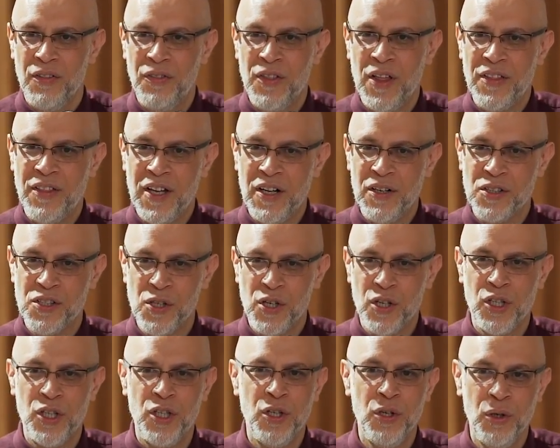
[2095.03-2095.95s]
that there is a
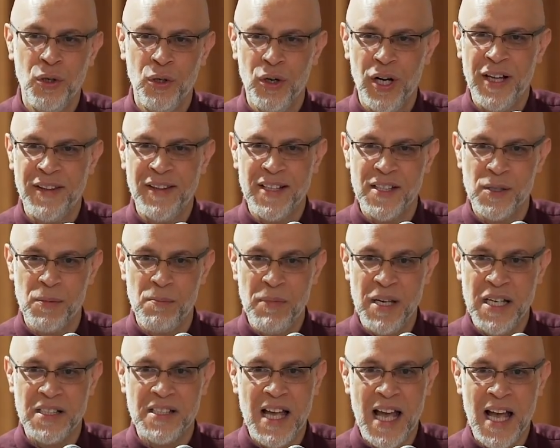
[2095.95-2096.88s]
cure and there's a
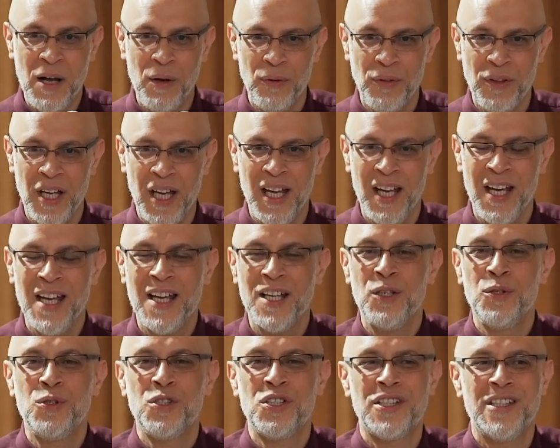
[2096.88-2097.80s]
means out there,
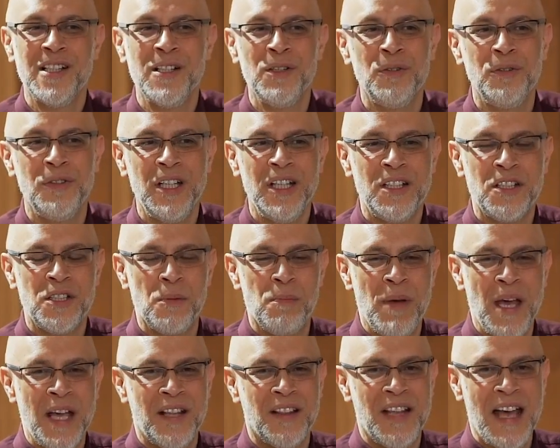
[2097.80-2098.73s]
you still need to
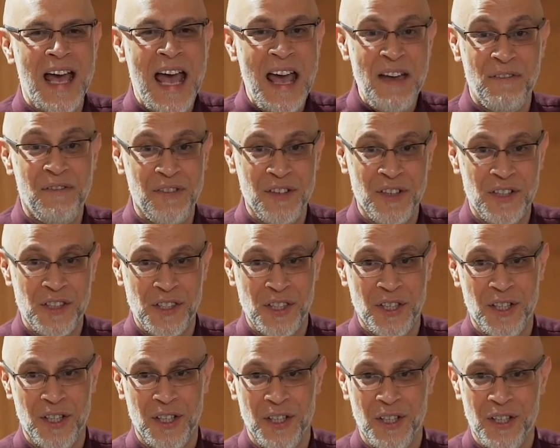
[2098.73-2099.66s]
make the
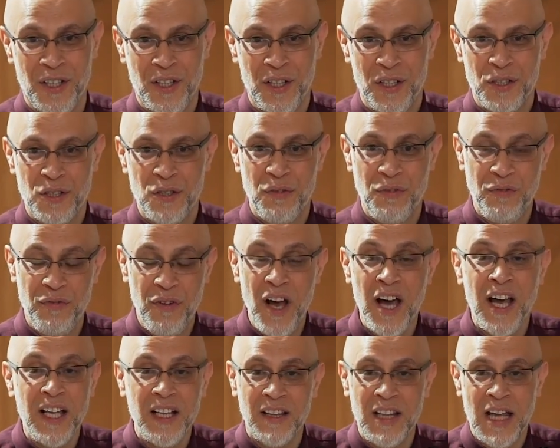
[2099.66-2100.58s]
effort to
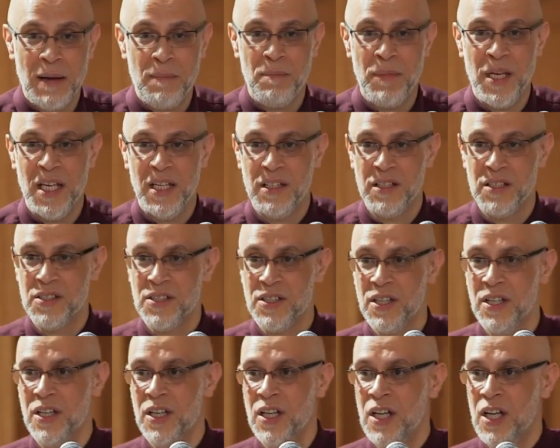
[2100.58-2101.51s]
find that means.
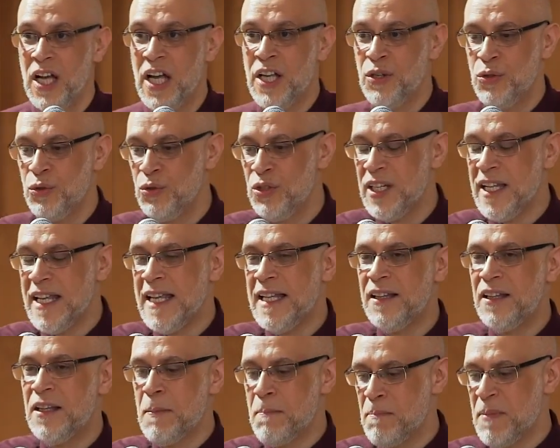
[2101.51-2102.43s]
And you
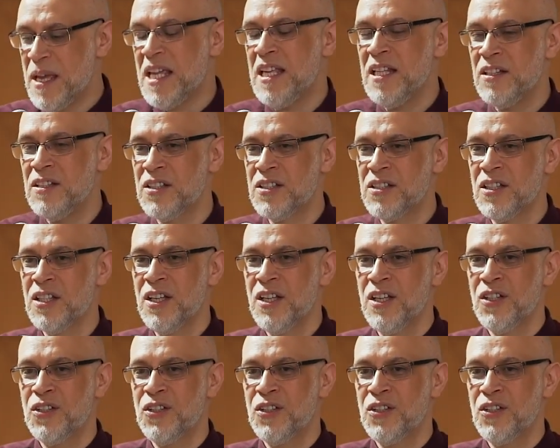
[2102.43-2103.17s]
need the means